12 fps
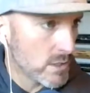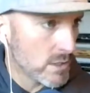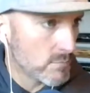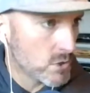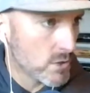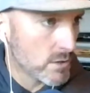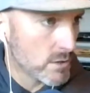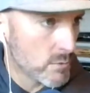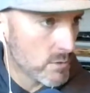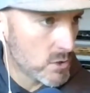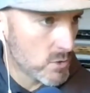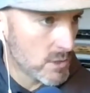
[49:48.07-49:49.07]
and I'm struggling
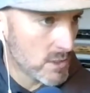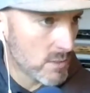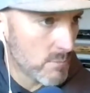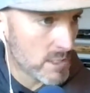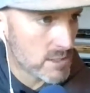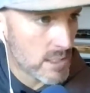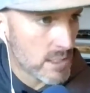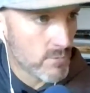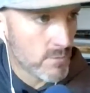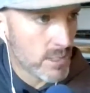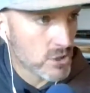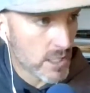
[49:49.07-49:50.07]
with choosing the best name for
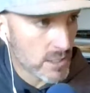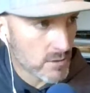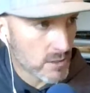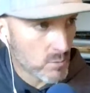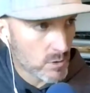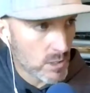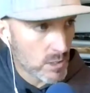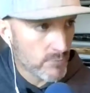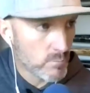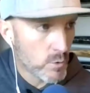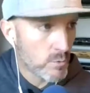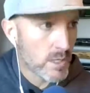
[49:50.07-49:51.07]
my channel that will cover
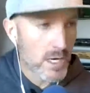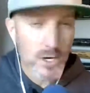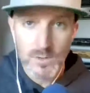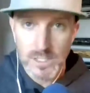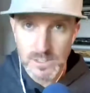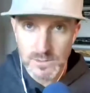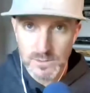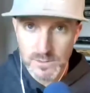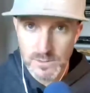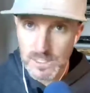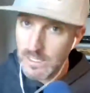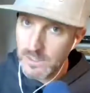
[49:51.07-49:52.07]
both
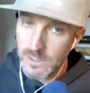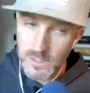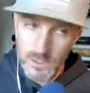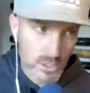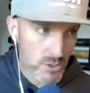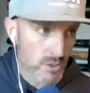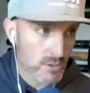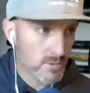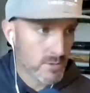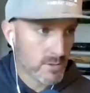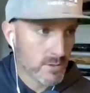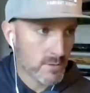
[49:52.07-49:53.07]
areas. Any
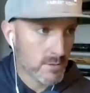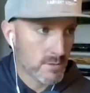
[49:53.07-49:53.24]
suggestions?